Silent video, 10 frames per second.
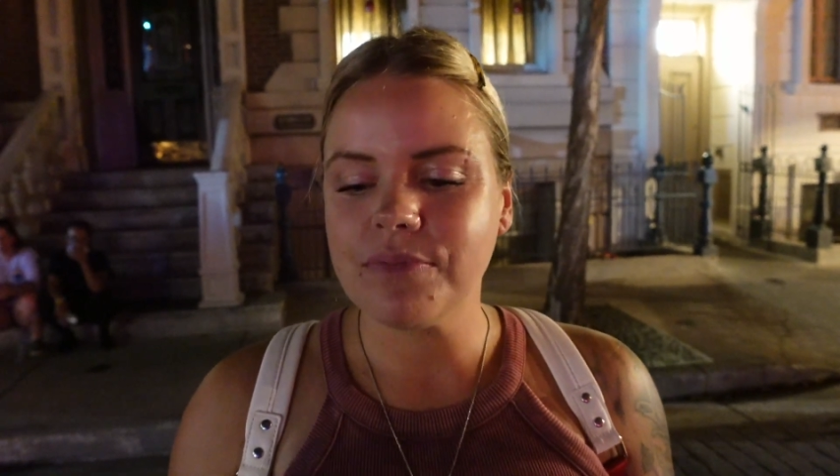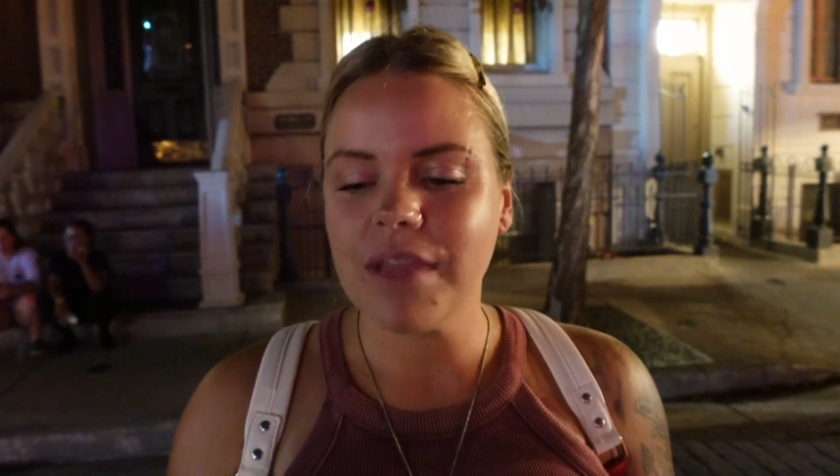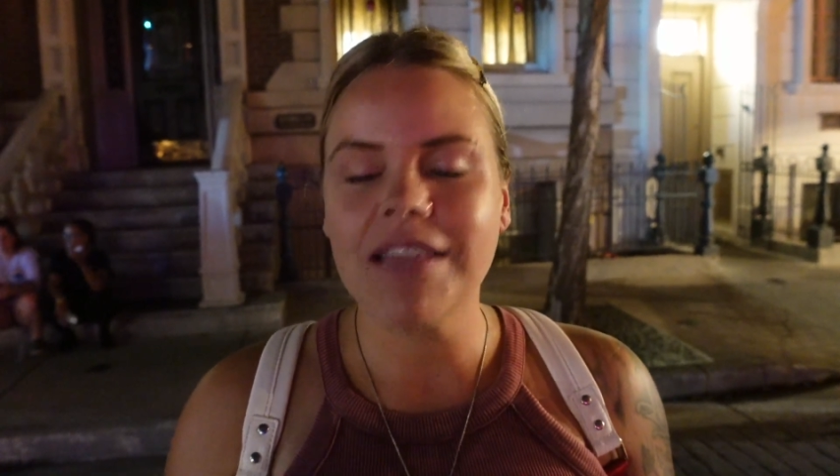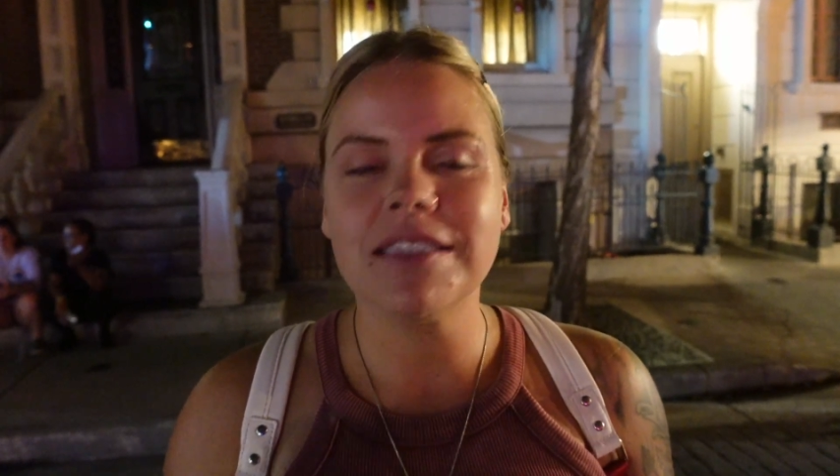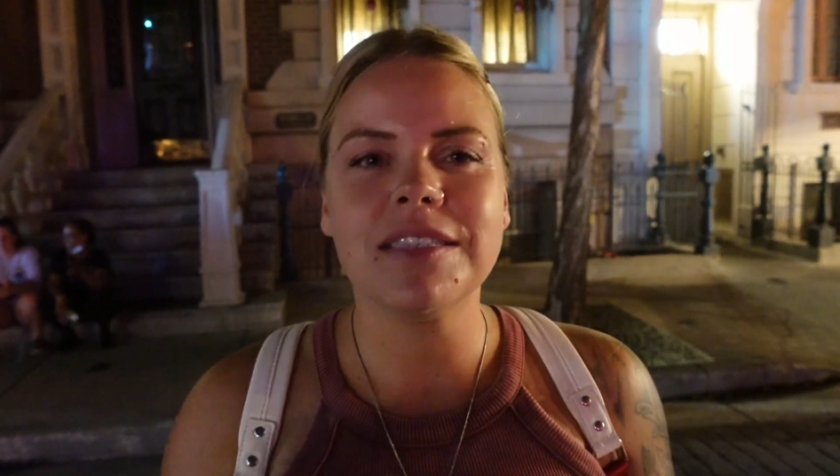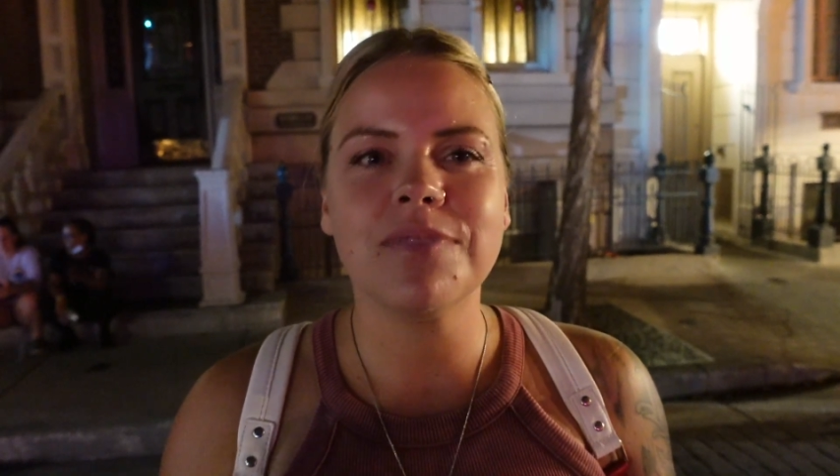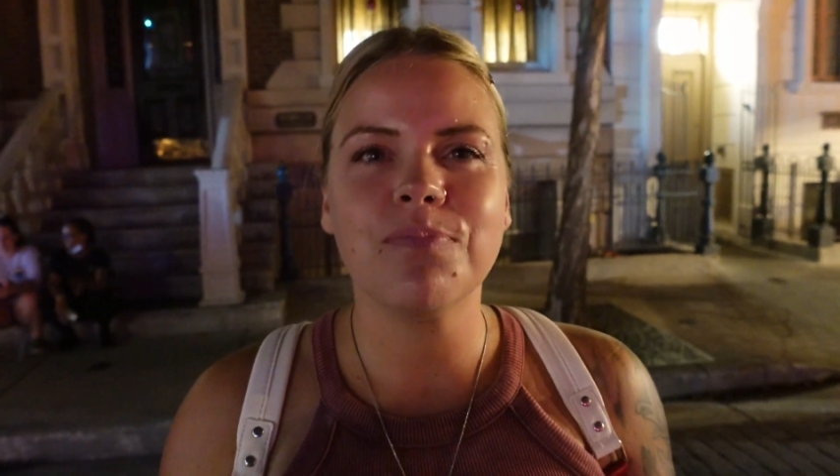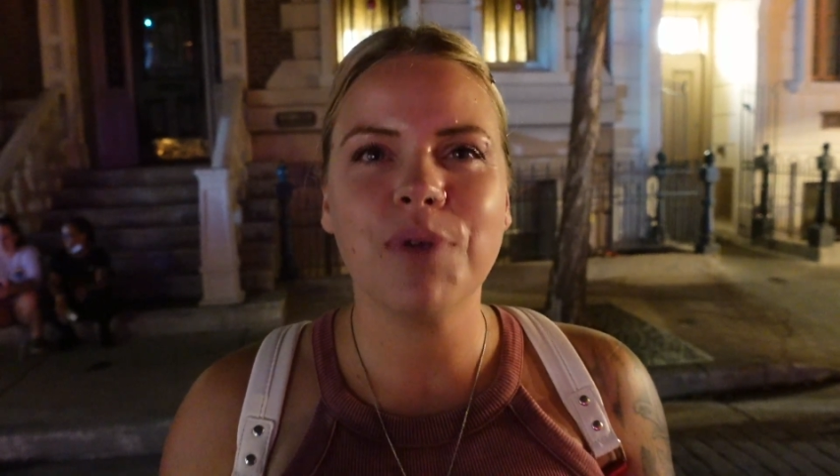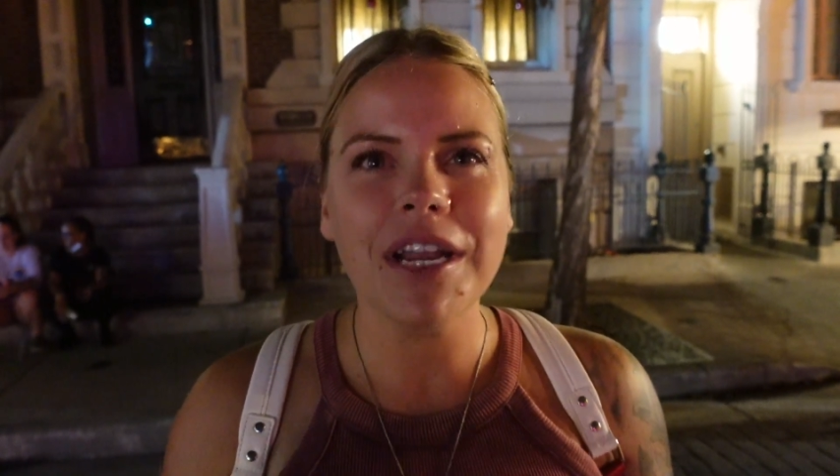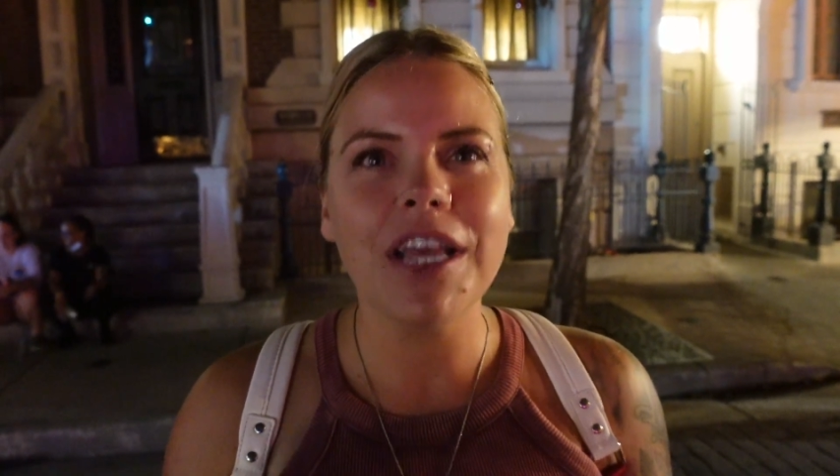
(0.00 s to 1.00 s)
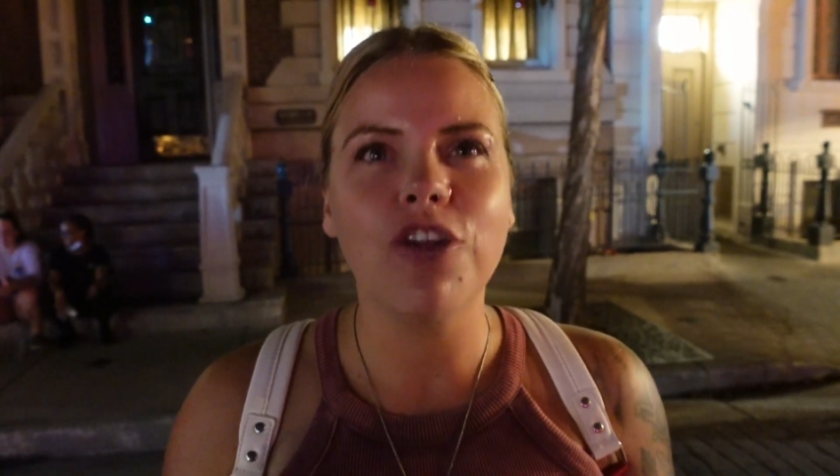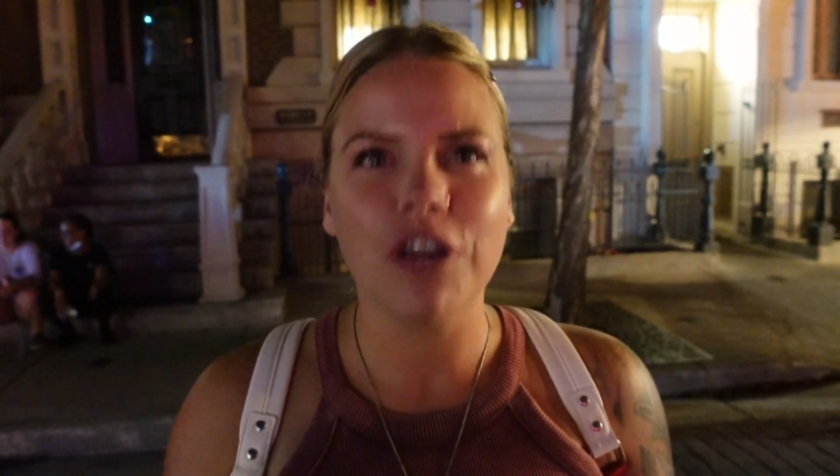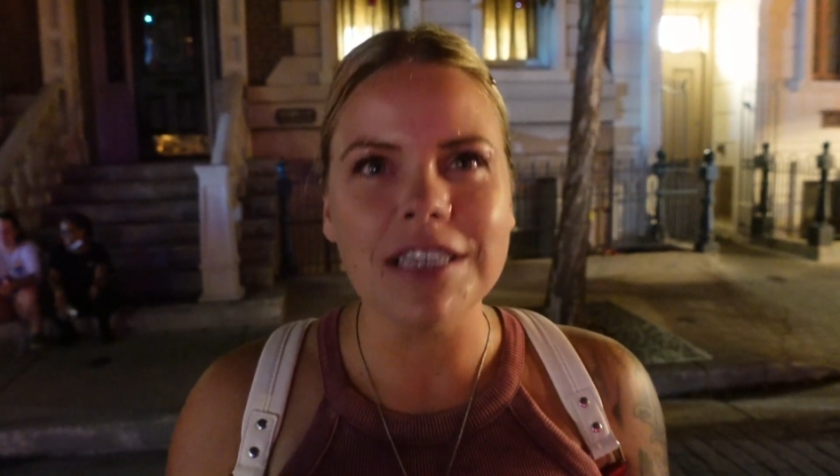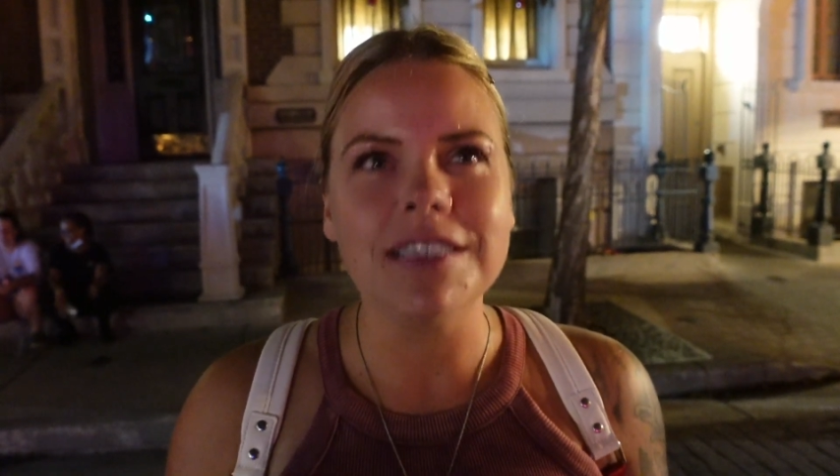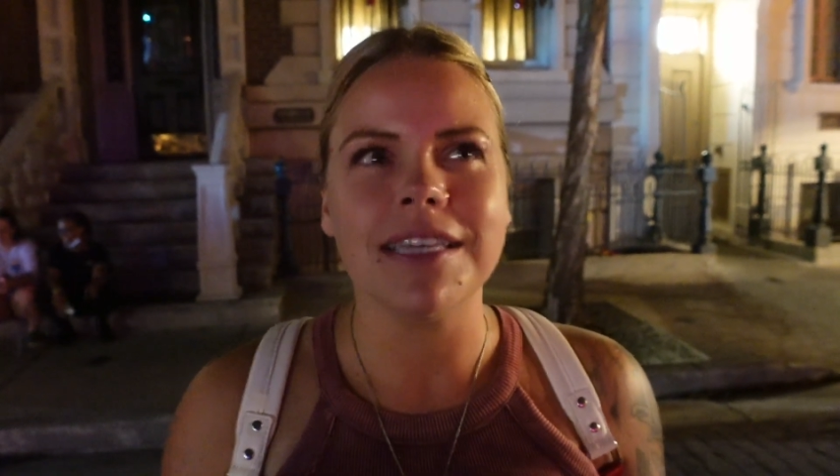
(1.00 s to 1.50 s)
it's pretty
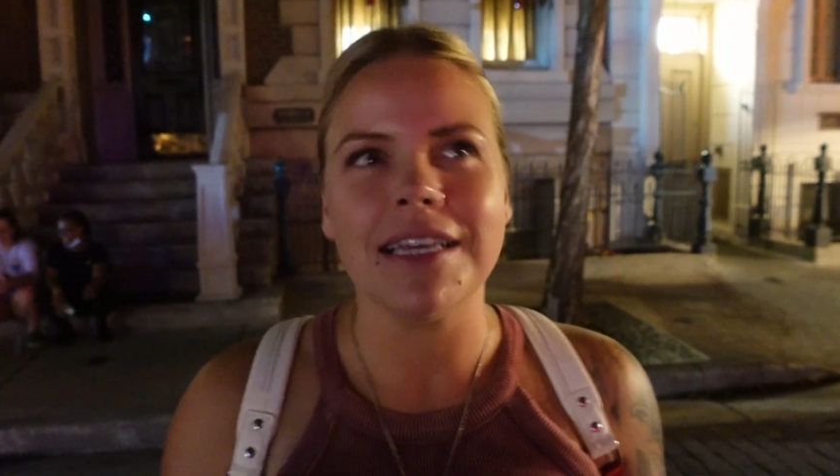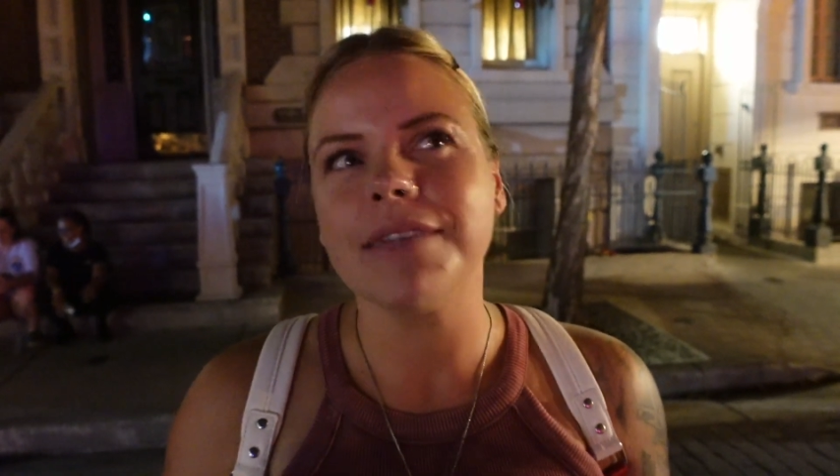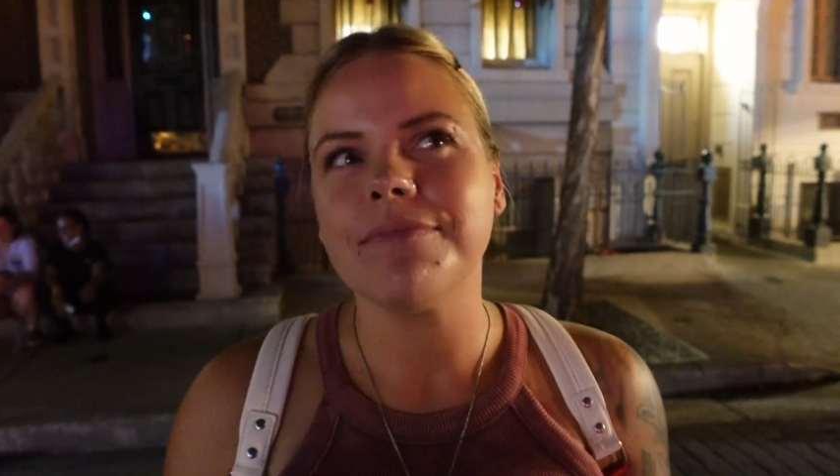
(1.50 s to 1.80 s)
greasy.